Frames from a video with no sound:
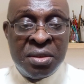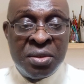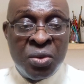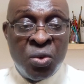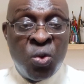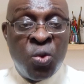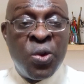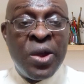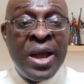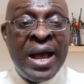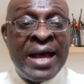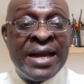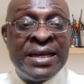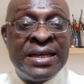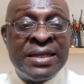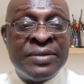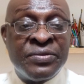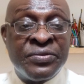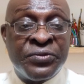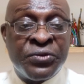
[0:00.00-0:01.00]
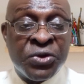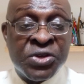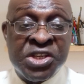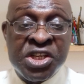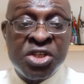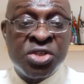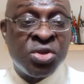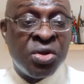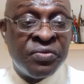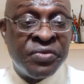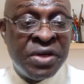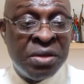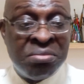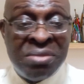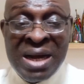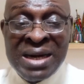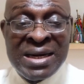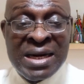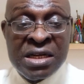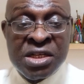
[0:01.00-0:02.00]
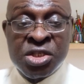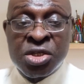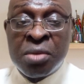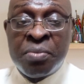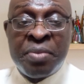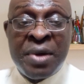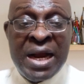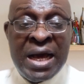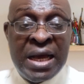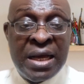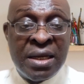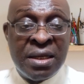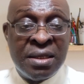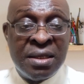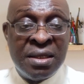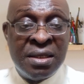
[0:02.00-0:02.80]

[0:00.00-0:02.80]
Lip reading: where the forces of demand and supply